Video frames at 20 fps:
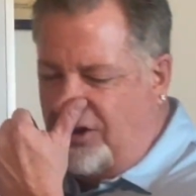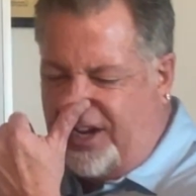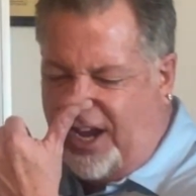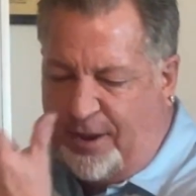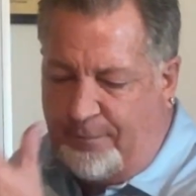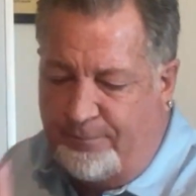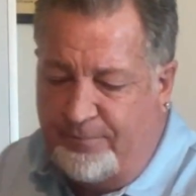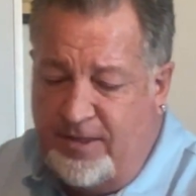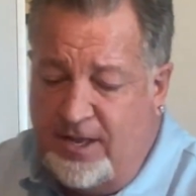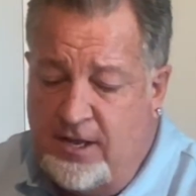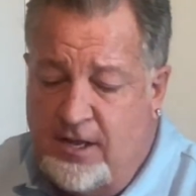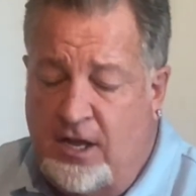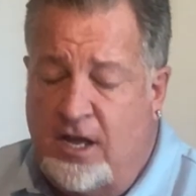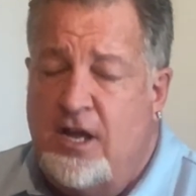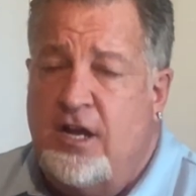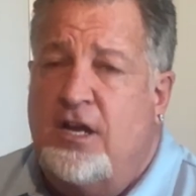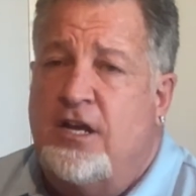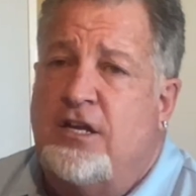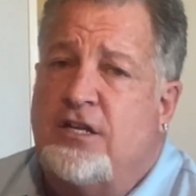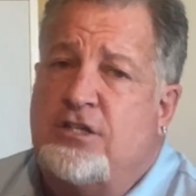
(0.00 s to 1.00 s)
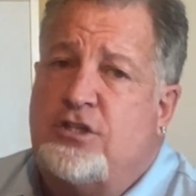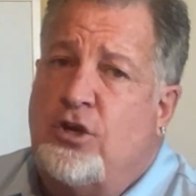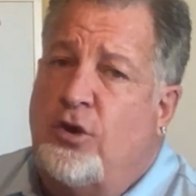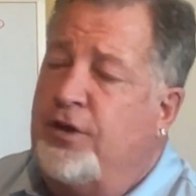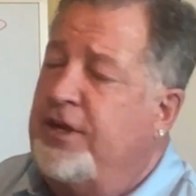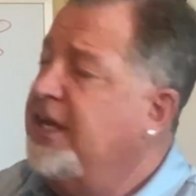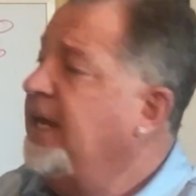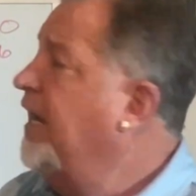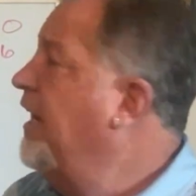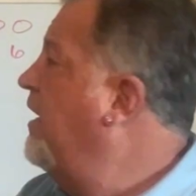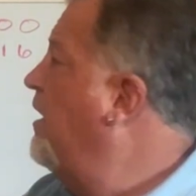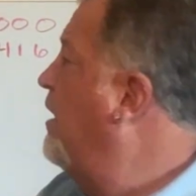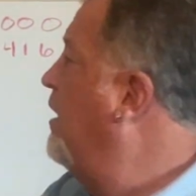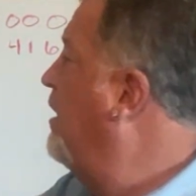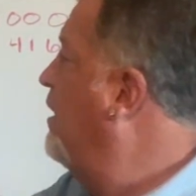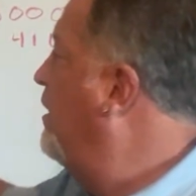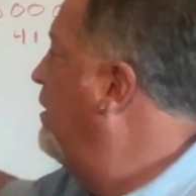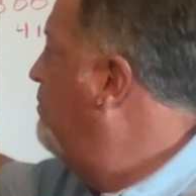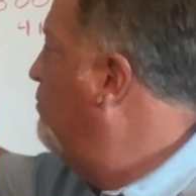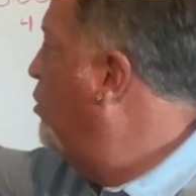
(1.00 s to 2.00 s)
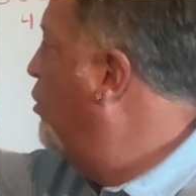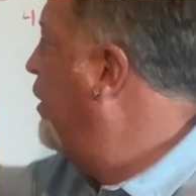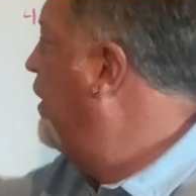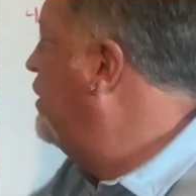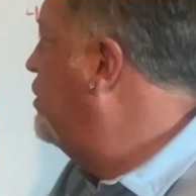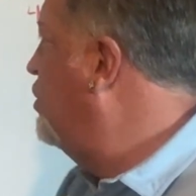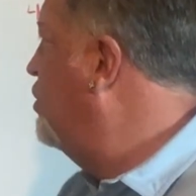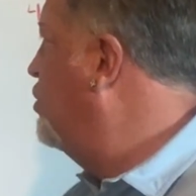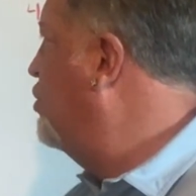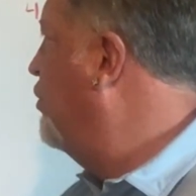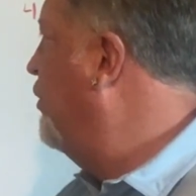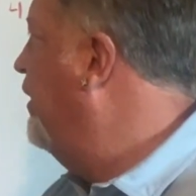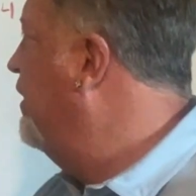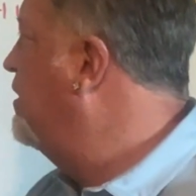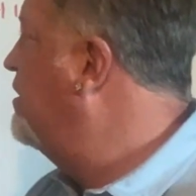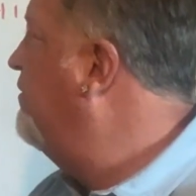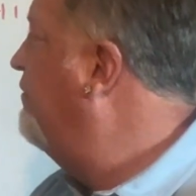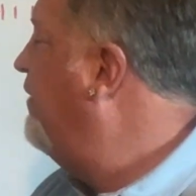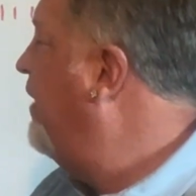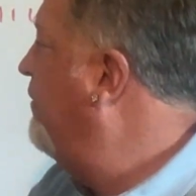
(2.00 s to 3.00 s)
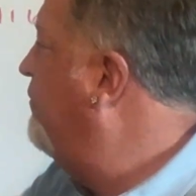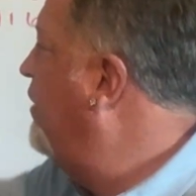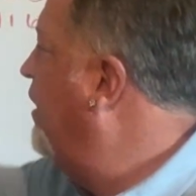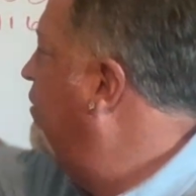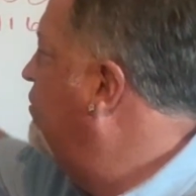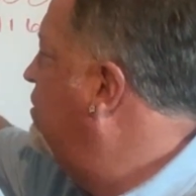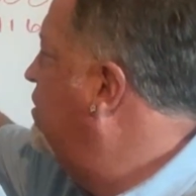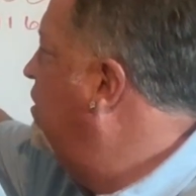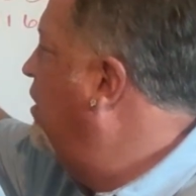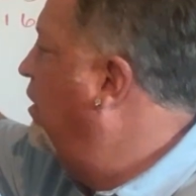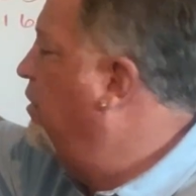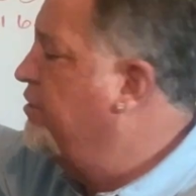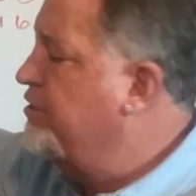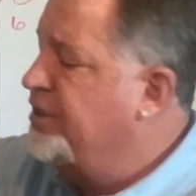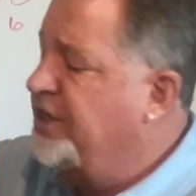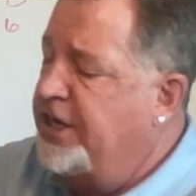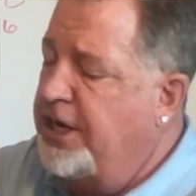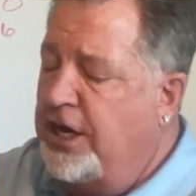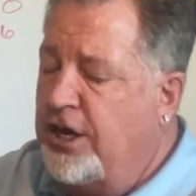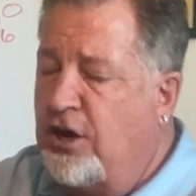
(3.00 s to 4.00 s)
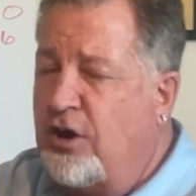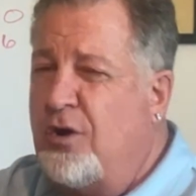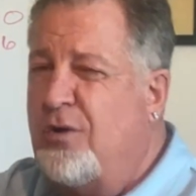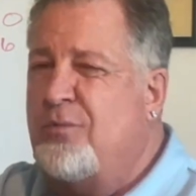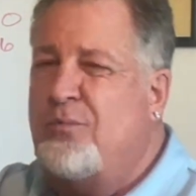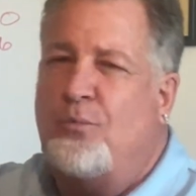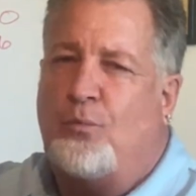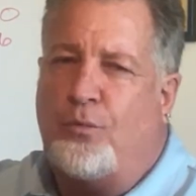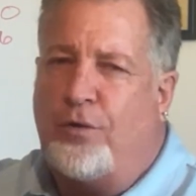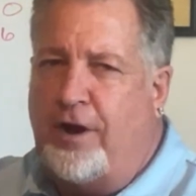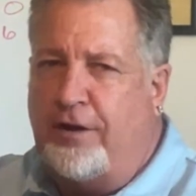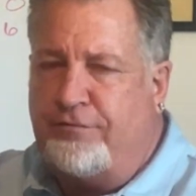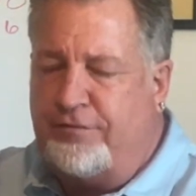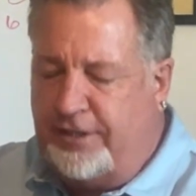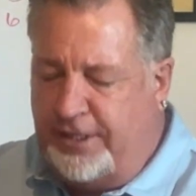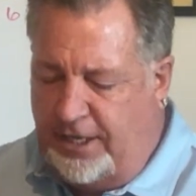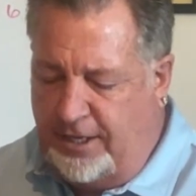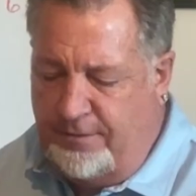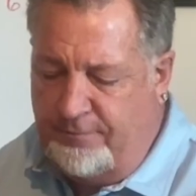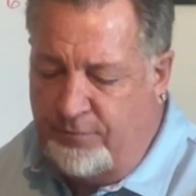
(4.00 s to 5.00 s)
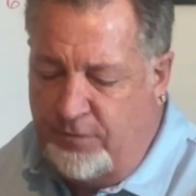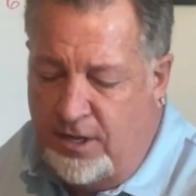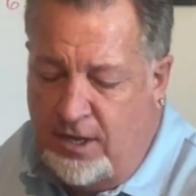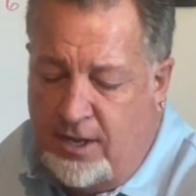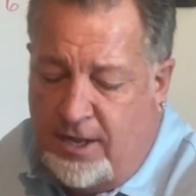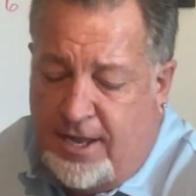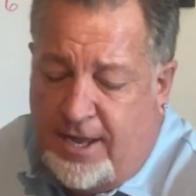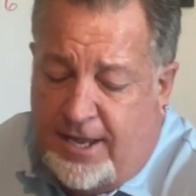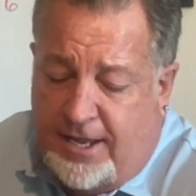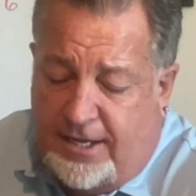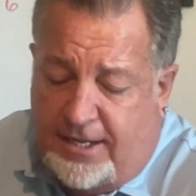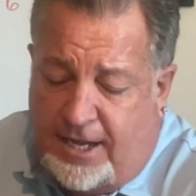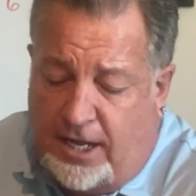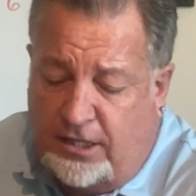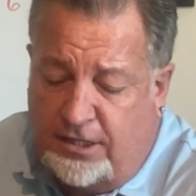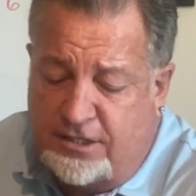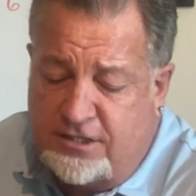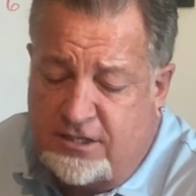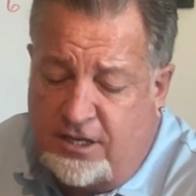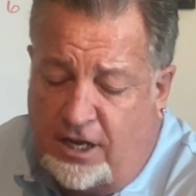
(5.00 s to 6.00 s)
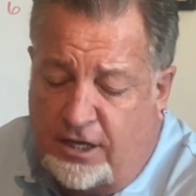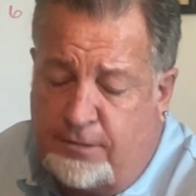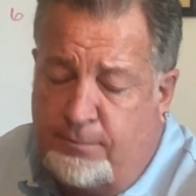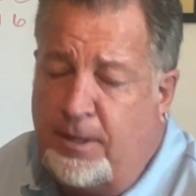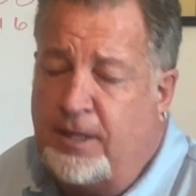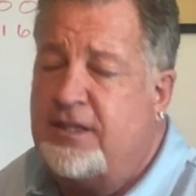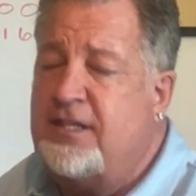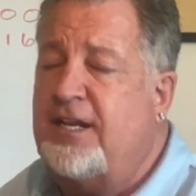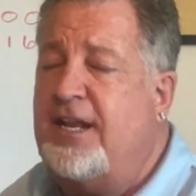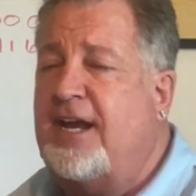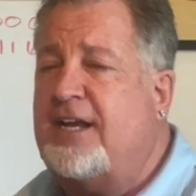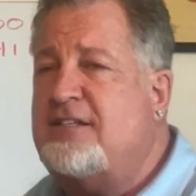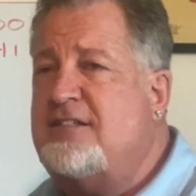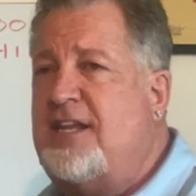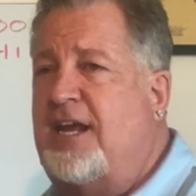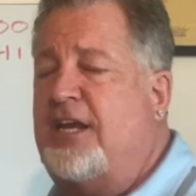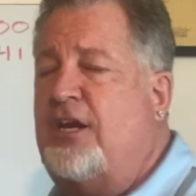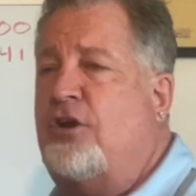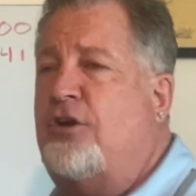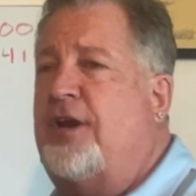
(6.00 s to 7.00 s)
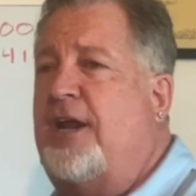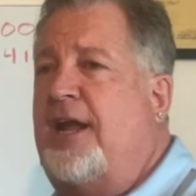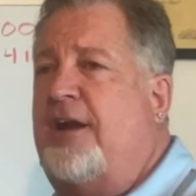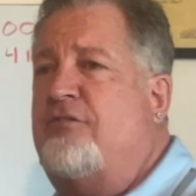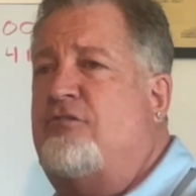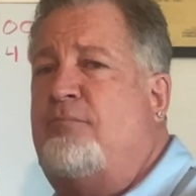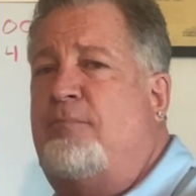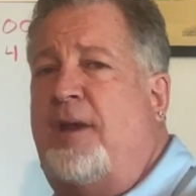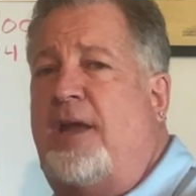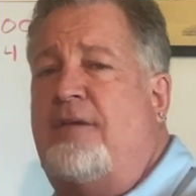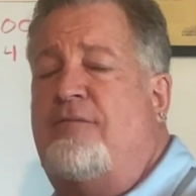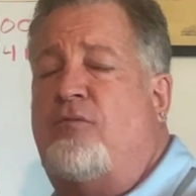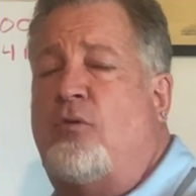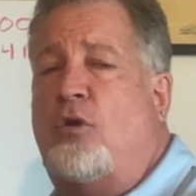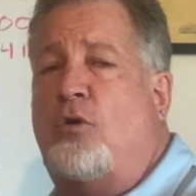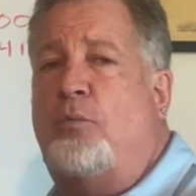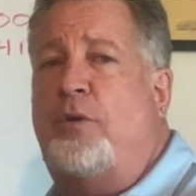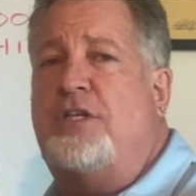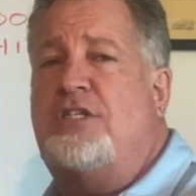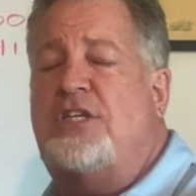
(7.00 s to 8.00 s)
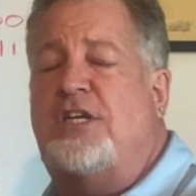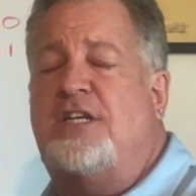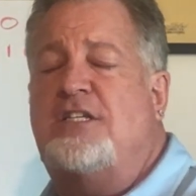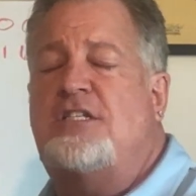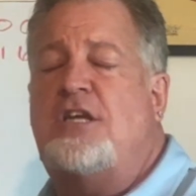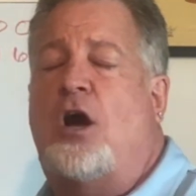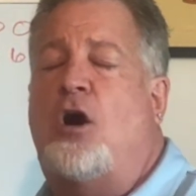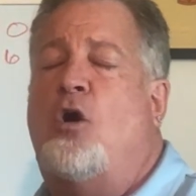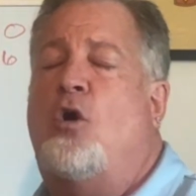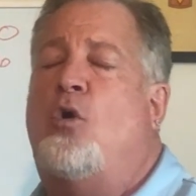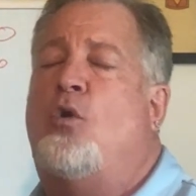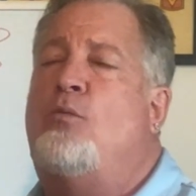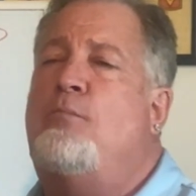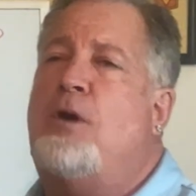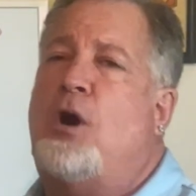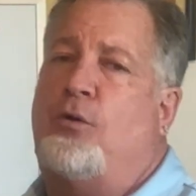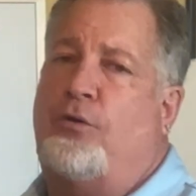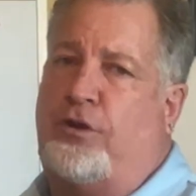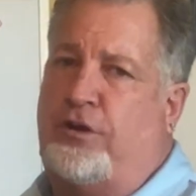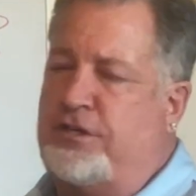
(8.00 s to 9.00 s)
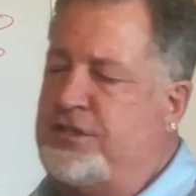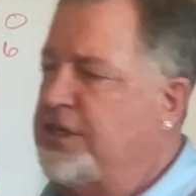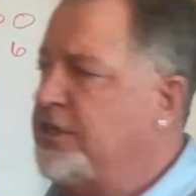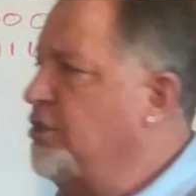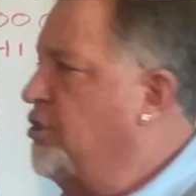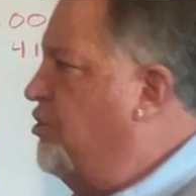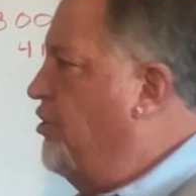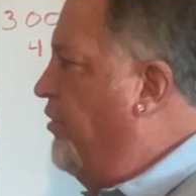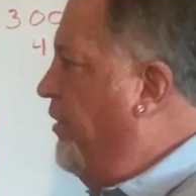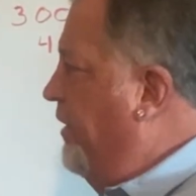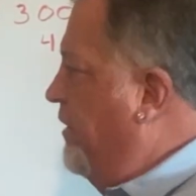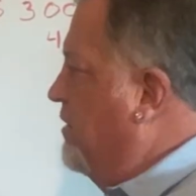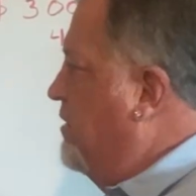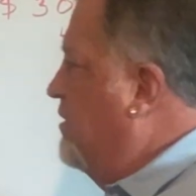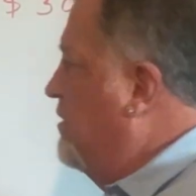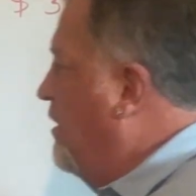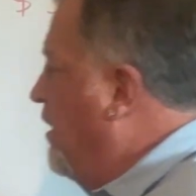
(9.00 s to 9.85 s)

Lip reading: Okay. So again, mortgage insurance, $5,000 a year, roughly. Now let's talk about the next thing you're going to have to pay for, which is homeowner's insurance.